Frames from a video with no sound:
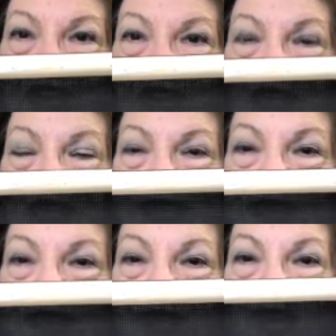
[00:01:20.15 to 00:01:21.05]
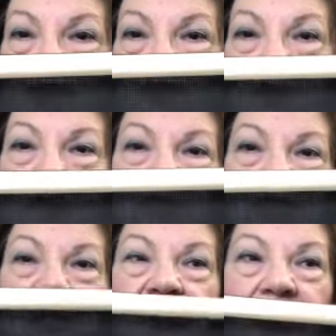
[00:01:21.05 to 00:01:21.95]
on it after I
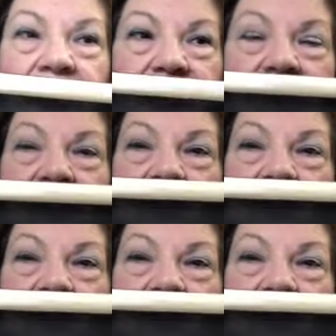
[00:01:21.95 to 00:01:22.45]
finished my